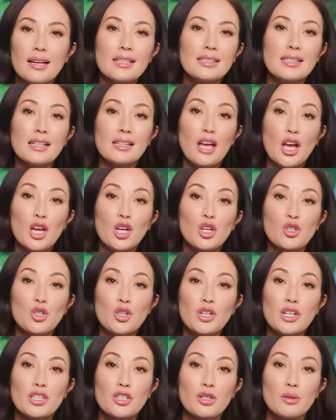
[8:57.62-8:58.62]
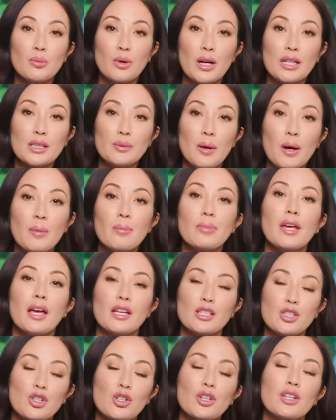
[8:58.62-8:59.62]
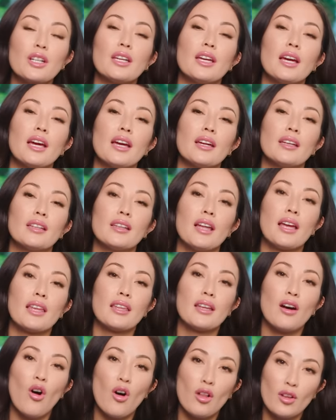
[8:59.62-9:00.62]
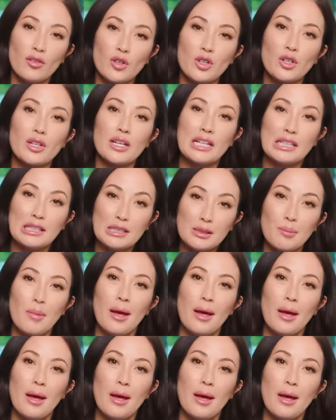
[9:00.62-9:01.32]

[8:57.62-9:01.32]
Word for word: is it like your traditional breast pump? Yes, you're gonna get like all of your needs